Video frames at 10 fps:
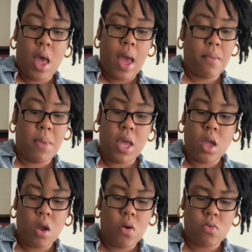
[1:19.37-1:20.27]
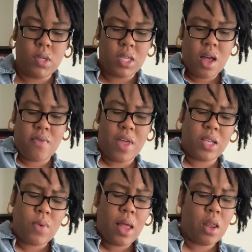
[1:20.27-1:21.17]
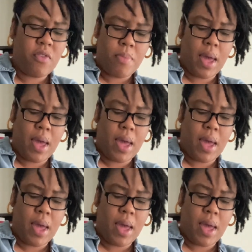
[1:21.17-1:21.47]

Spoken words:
and making your own stuff. That's why I love